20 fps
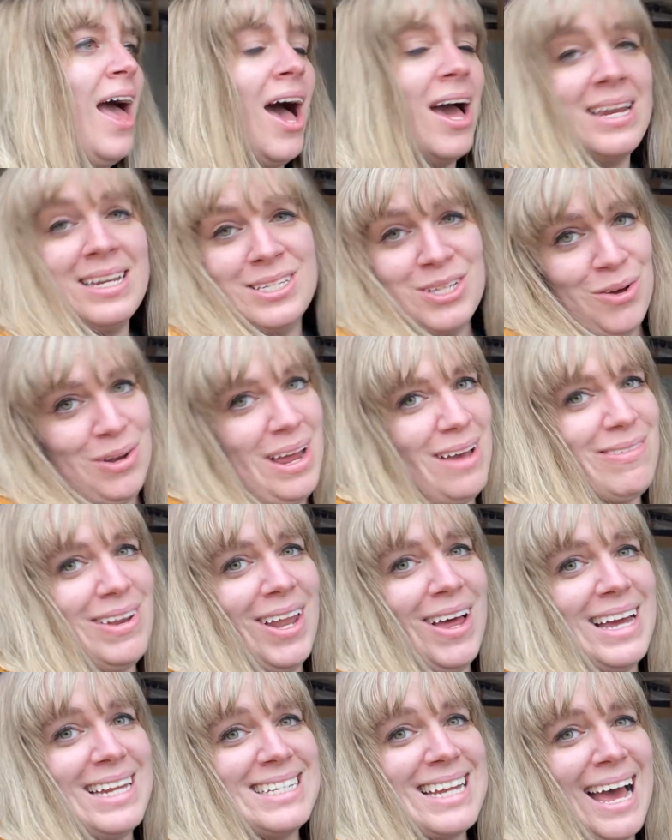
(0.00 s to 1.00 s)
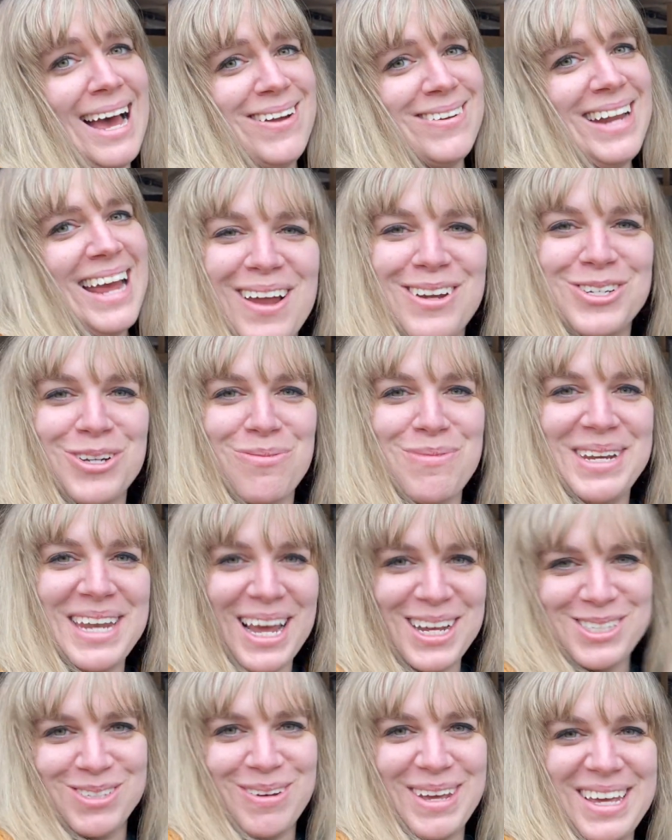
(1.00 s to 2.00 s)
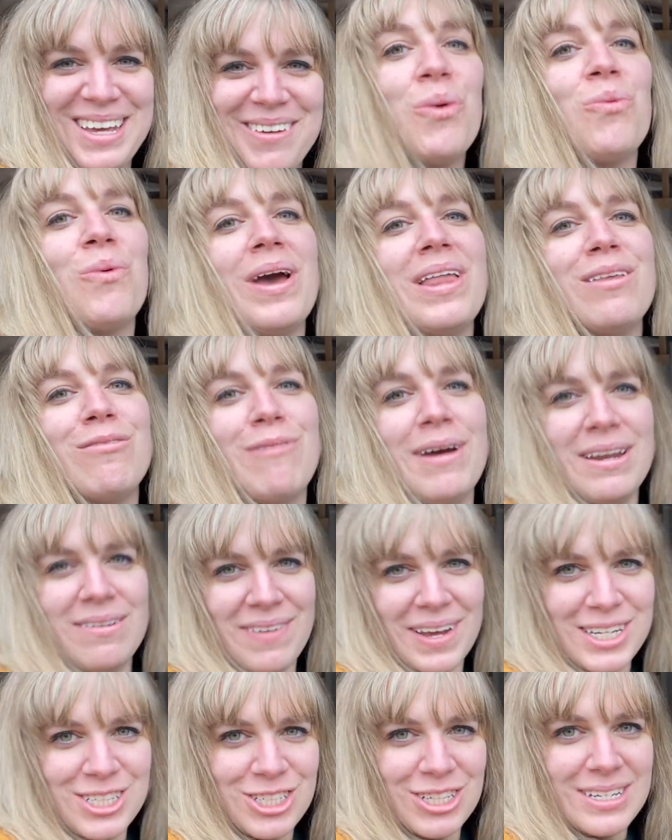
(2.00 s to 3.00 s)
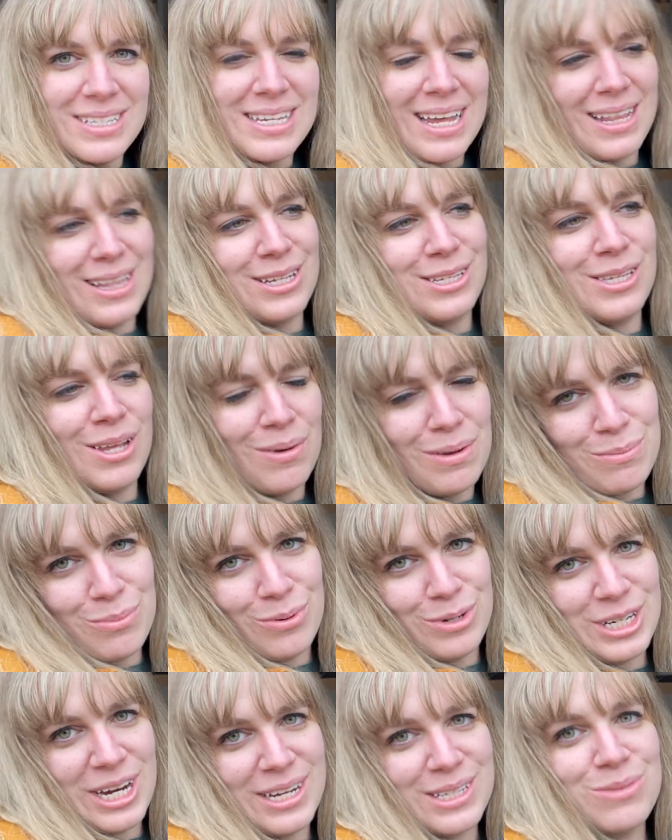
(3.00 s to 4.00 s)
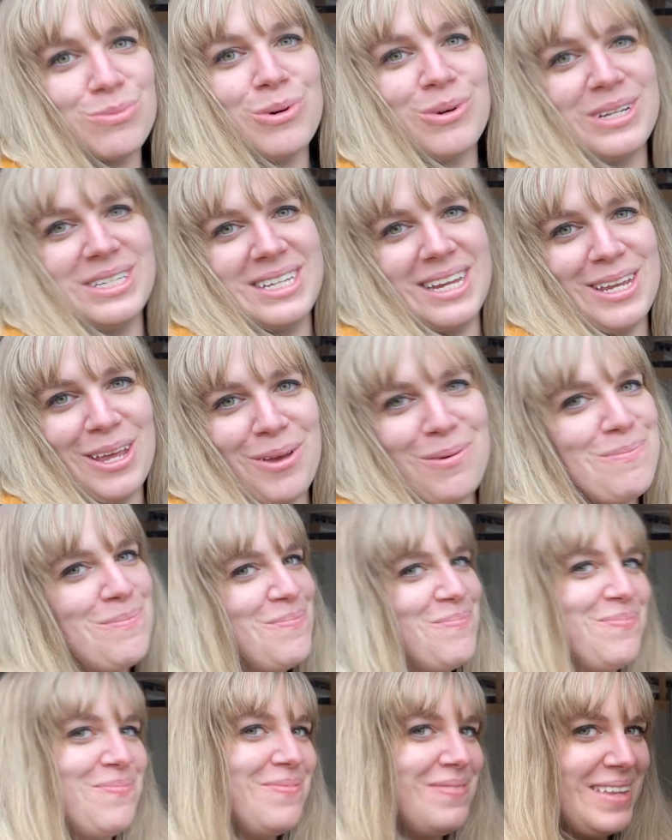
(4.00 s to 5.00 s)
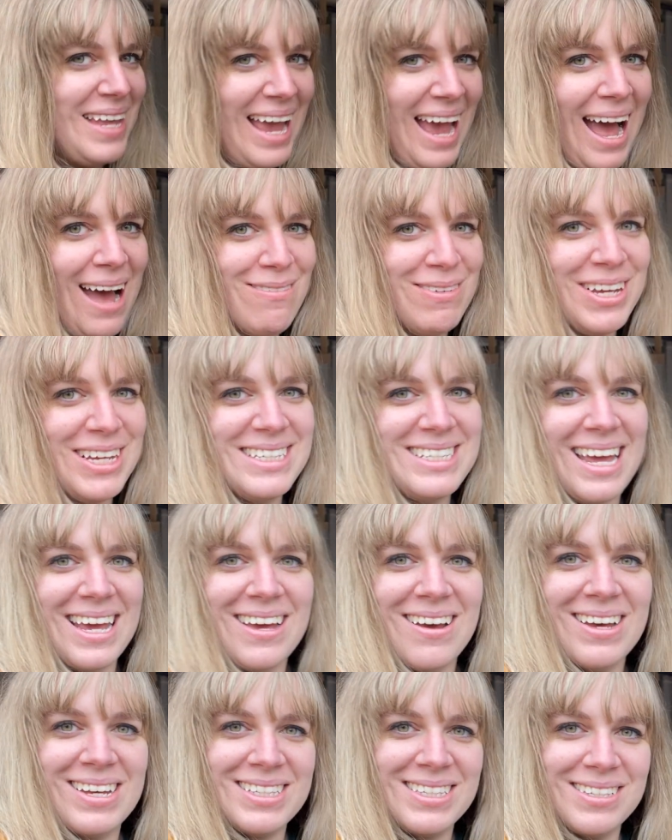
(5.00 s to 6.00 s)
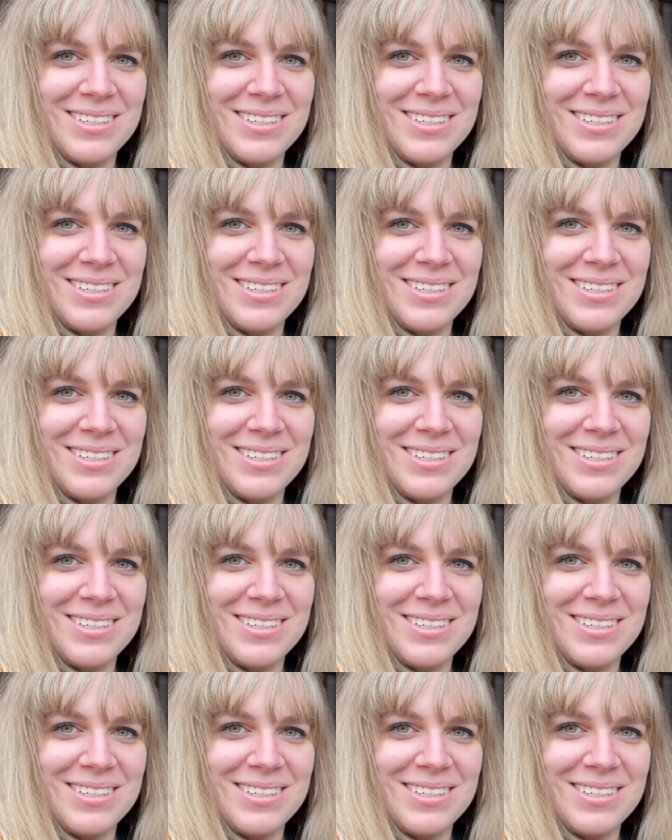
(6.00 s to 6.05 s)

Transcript: I need to go and have a lie down. Join me next week where the renovations and the sewing projects will continue. Have a good day, guys.